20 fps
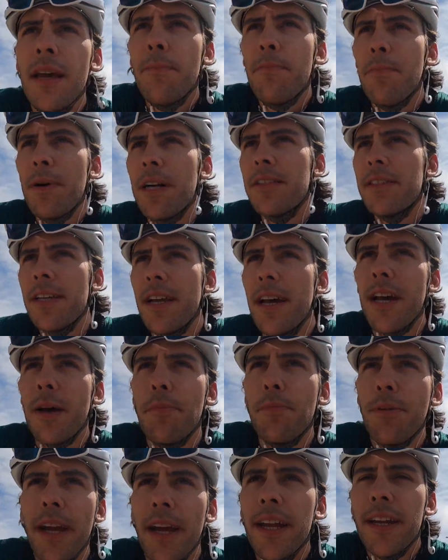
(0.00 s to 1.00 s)
But
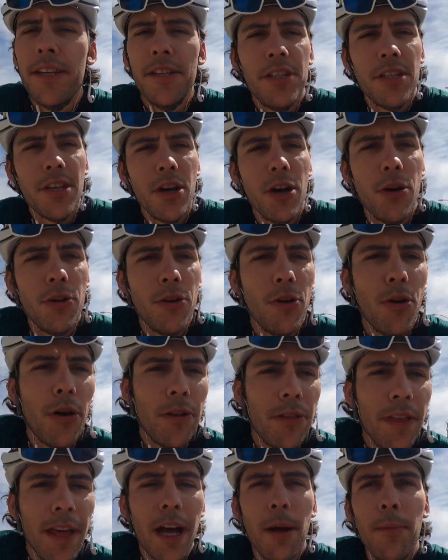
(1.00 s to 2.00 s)
plan is to go
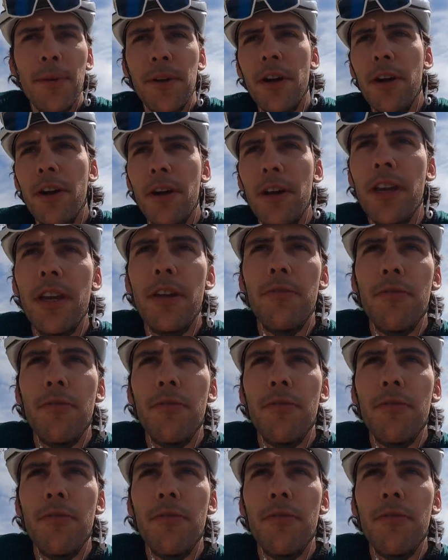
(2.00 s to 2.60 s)
north Albuquerque,